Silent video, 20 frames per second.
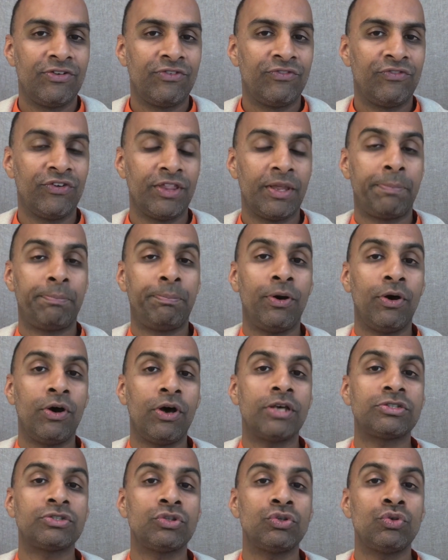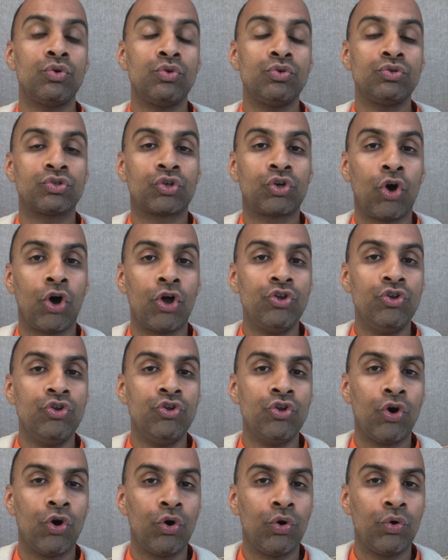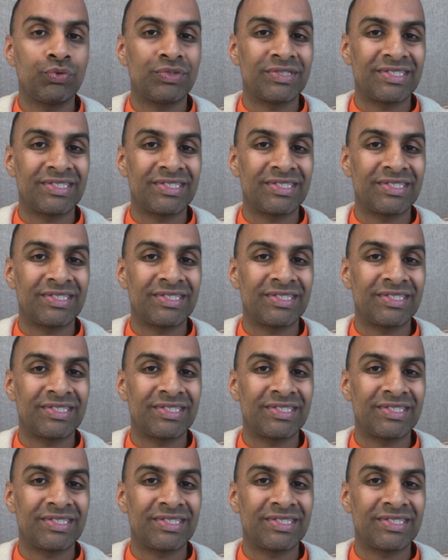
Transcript: For the person who's got no